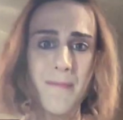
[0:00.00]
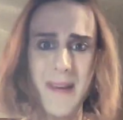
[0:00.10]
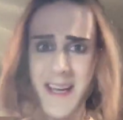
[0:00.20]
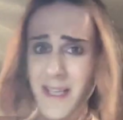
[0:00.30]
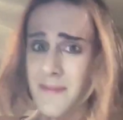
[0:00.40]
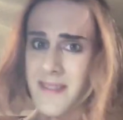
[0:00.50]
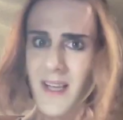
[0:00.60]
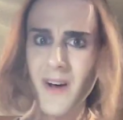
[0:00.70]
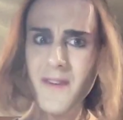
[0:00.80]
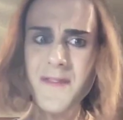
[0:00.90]
being
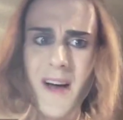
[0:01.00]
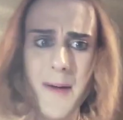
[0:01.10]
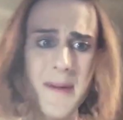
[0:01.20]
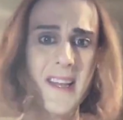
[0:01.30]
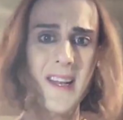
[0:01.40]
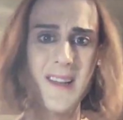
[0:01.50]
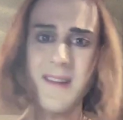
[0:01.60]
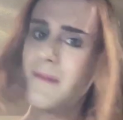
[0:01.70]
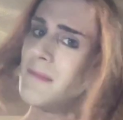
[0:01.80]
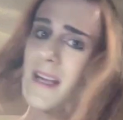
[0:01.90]
themselves. I mean,
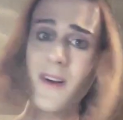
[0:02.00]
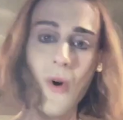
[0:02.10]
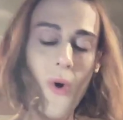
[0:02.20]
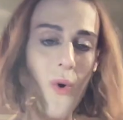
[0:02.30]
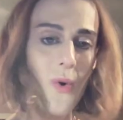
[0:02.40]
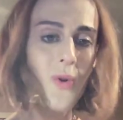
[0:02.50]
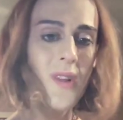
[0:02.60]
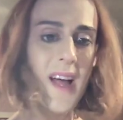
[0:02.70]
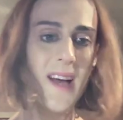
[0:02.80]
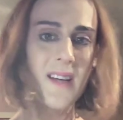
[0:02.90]
being
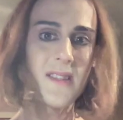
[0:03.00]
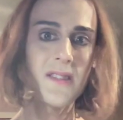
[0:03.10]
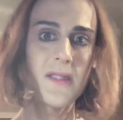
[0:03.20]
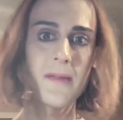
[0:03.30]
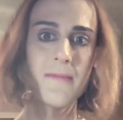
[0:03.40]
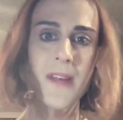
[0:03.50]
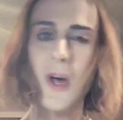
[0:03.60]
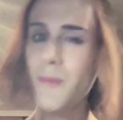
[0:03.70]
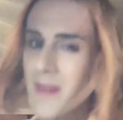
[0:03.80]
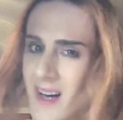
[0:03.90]
whole and
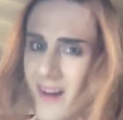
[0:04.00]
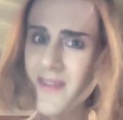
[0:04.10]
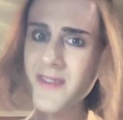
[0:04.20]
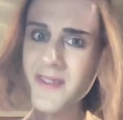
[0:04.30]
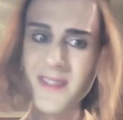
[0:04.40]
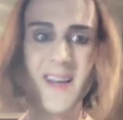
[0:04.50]
helping others